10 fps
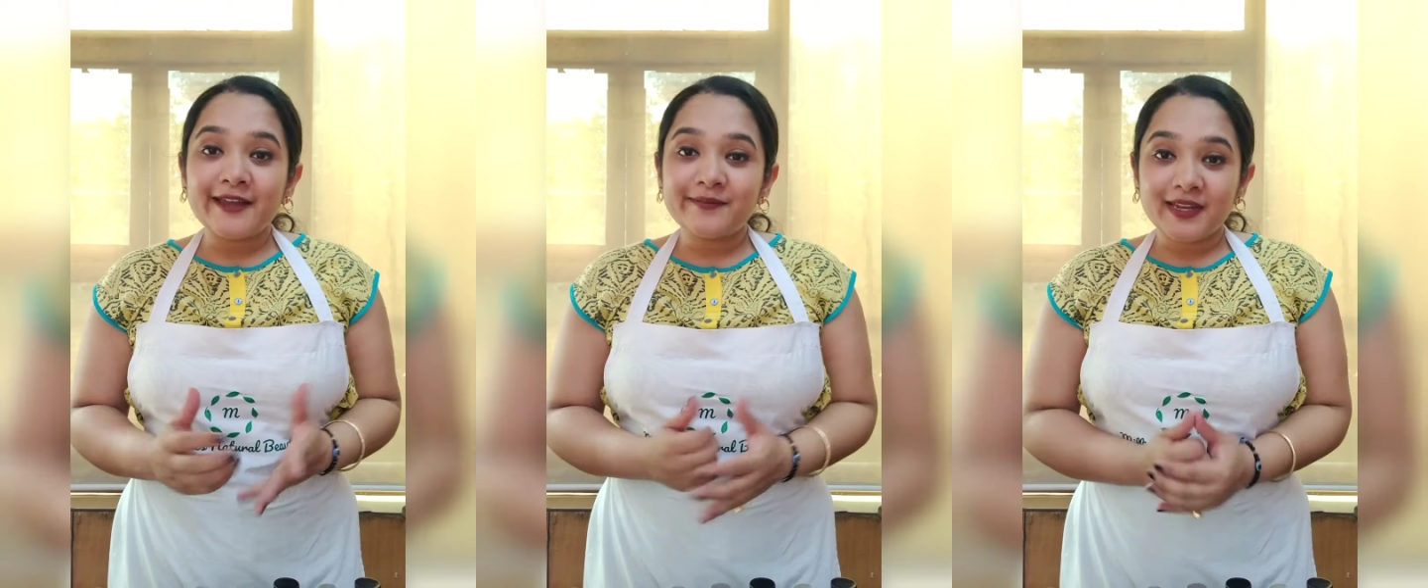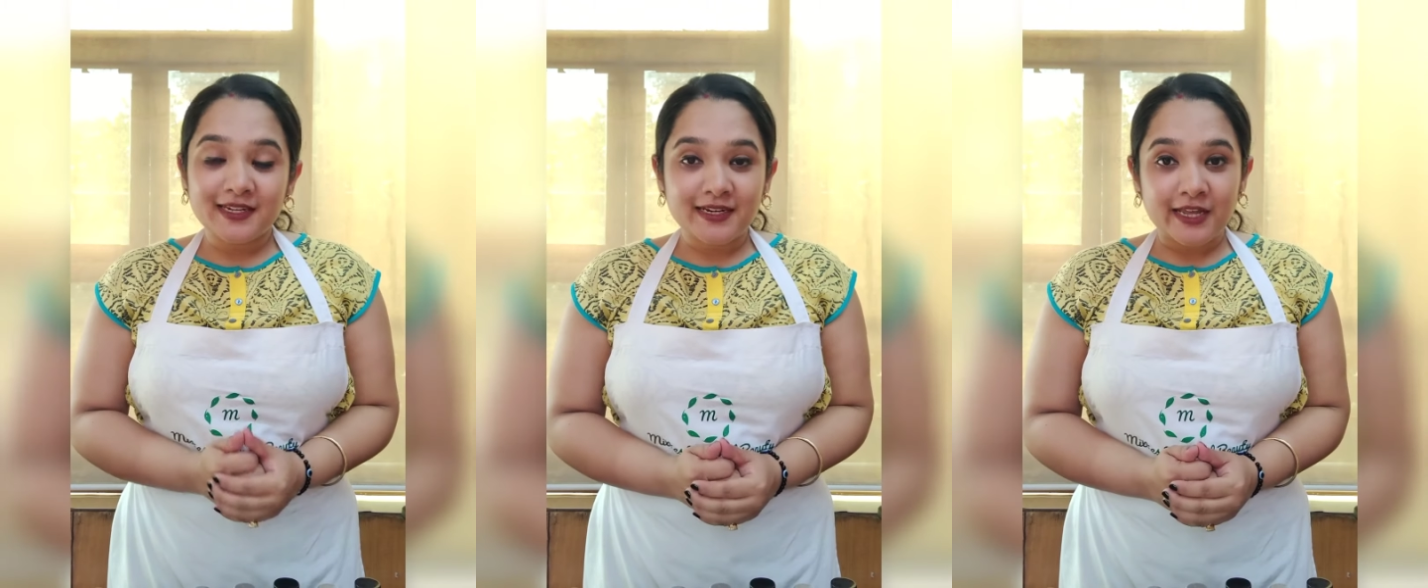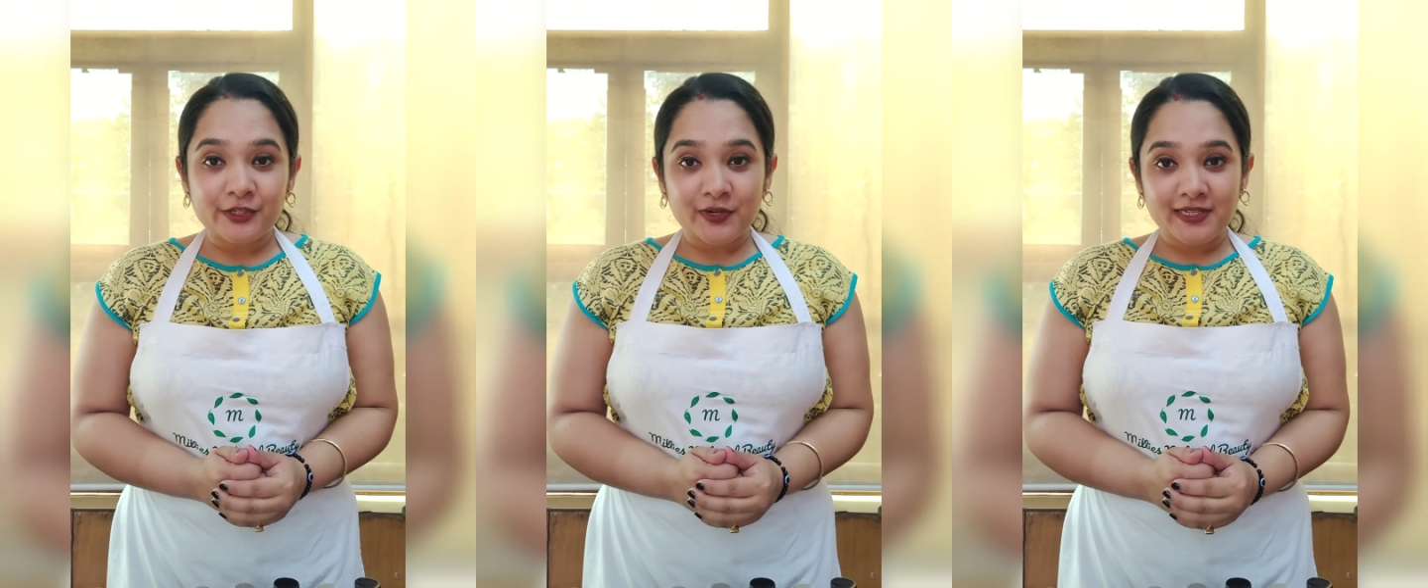handmade and
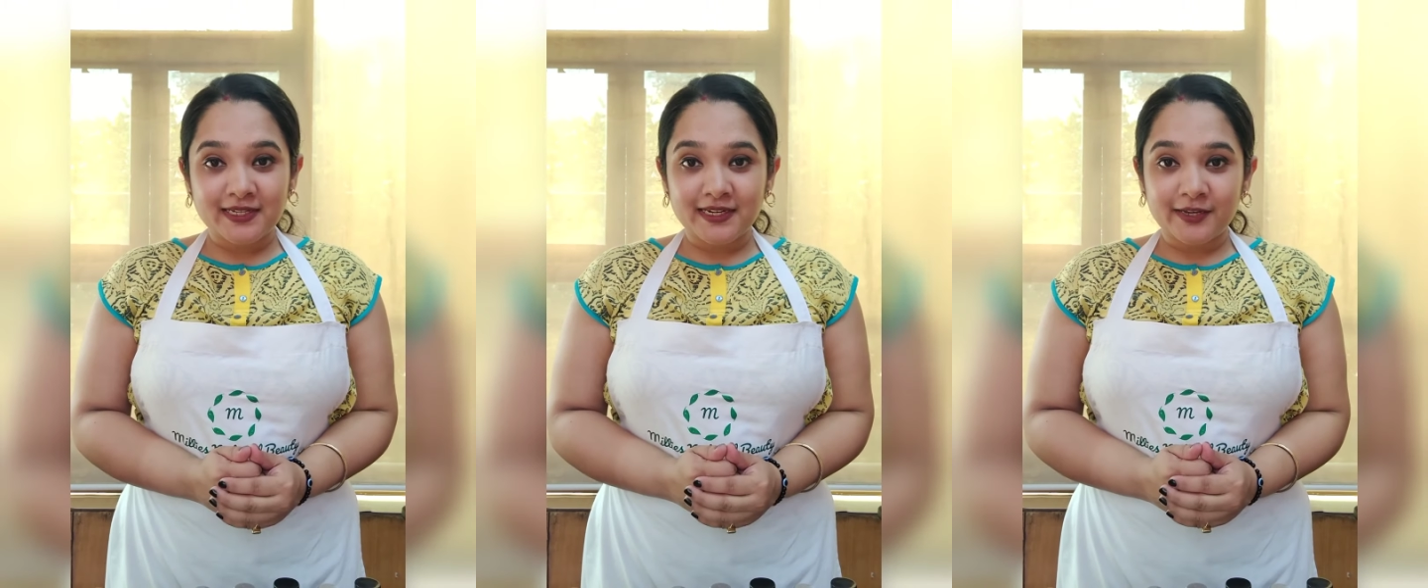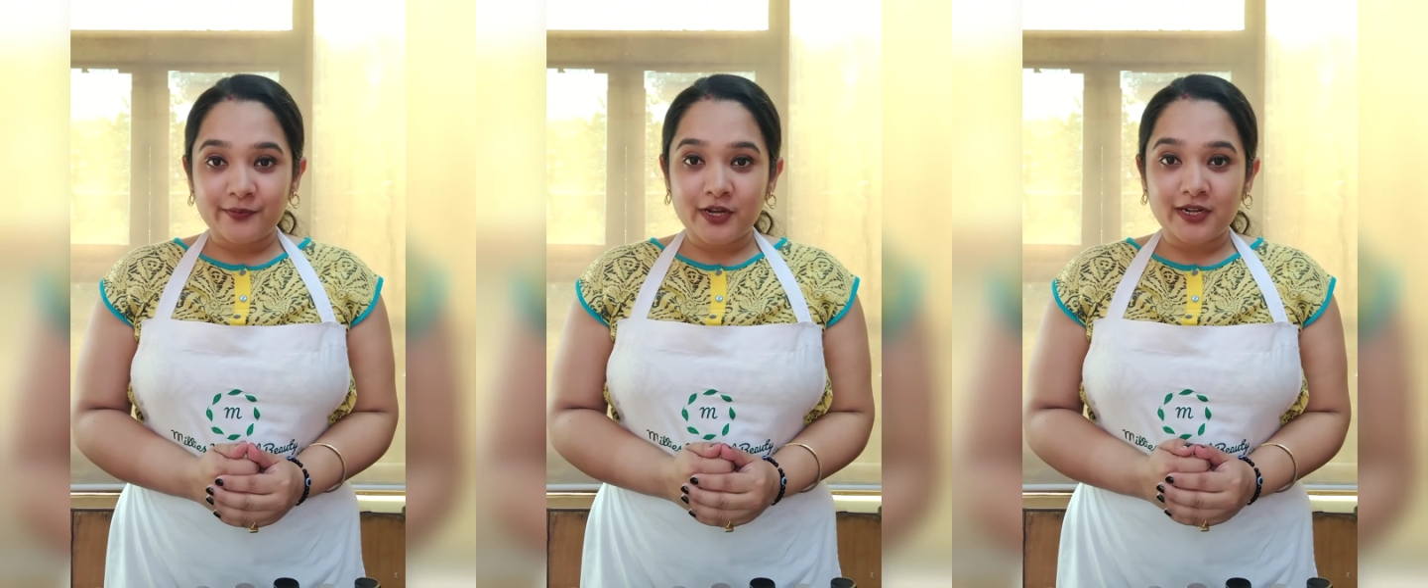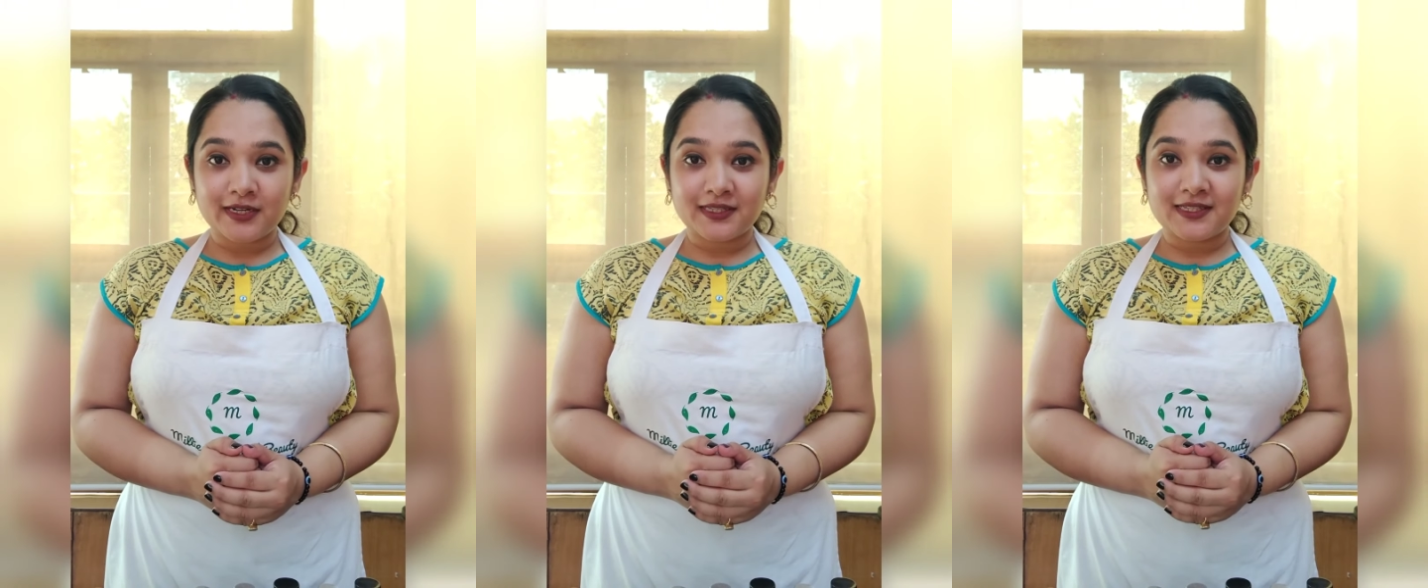natural skincare
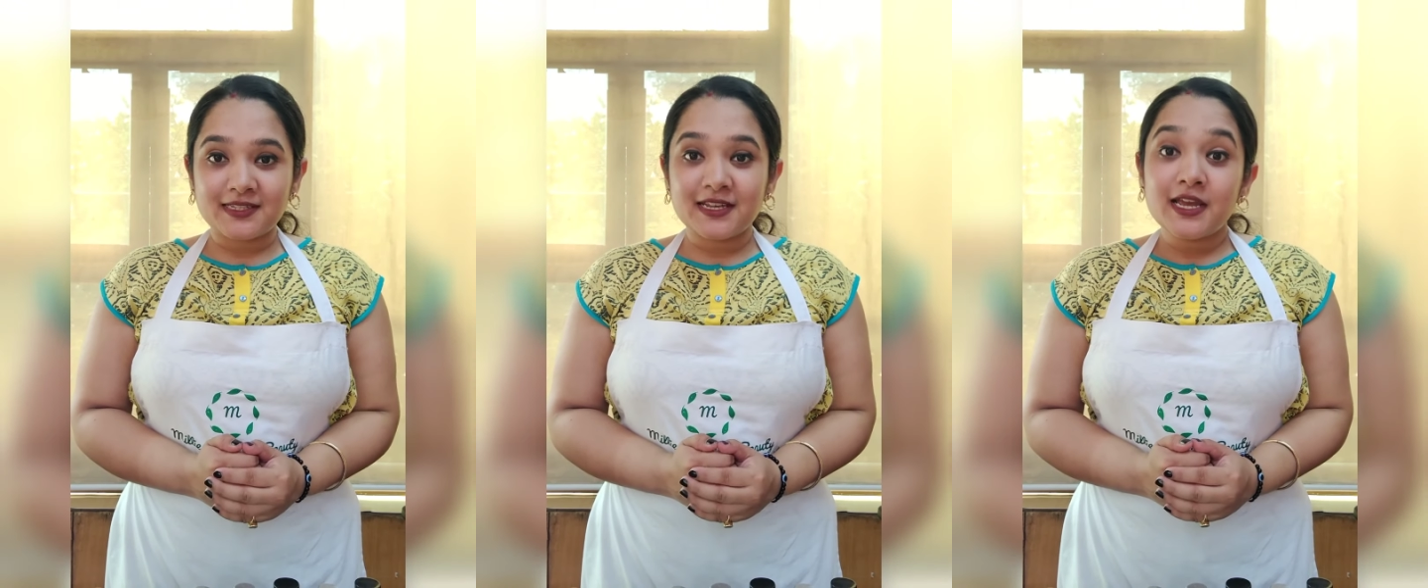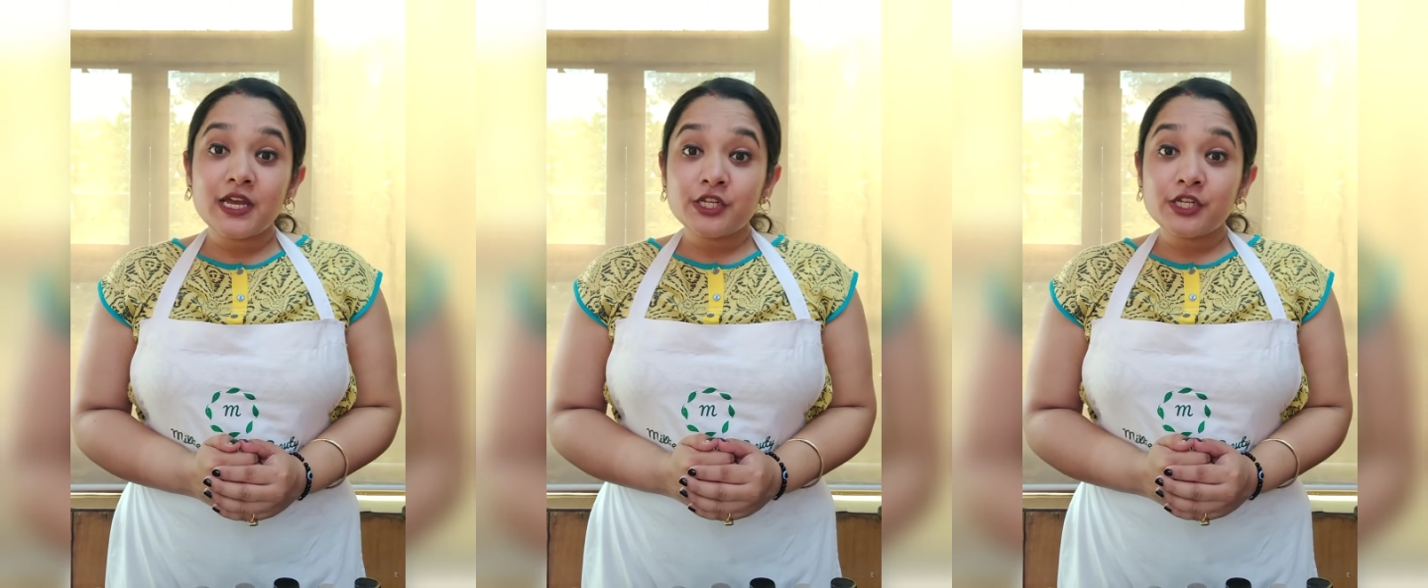products?